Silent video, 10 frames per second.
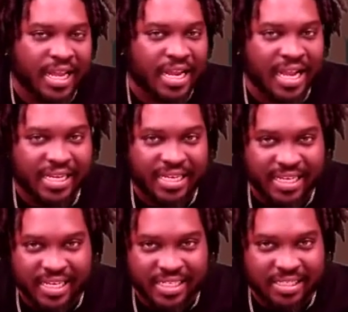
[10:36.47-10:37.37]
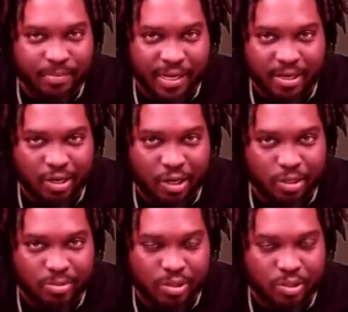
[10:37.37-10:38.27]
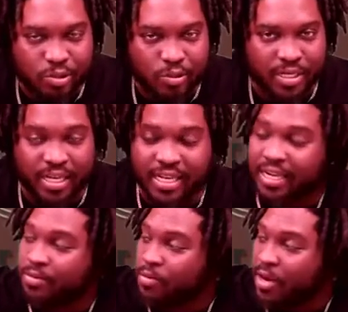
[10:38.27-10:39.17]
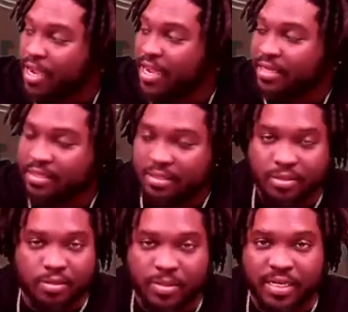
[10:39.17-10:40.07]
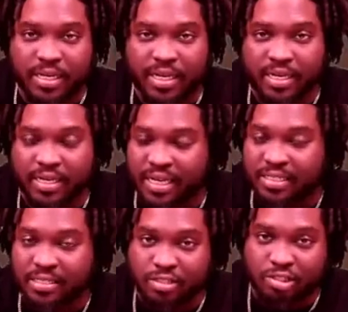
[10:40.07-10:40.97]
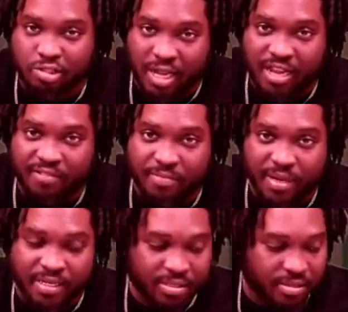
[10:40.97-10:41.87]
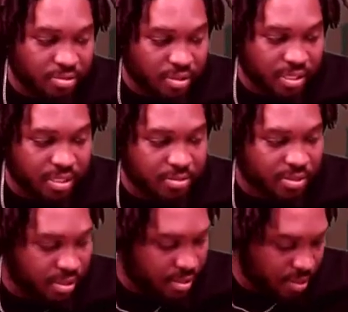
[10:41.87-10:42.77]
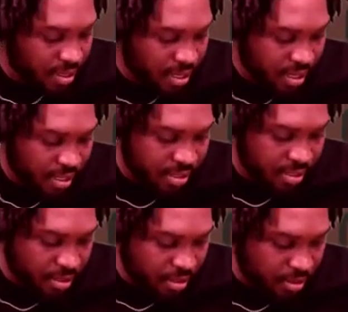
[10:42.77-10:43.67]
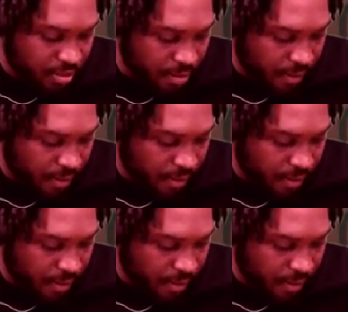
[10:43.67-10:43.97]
Got kids to make it home to, and I got a ride too, man. I got a nice little drive back to the crib. So, you know,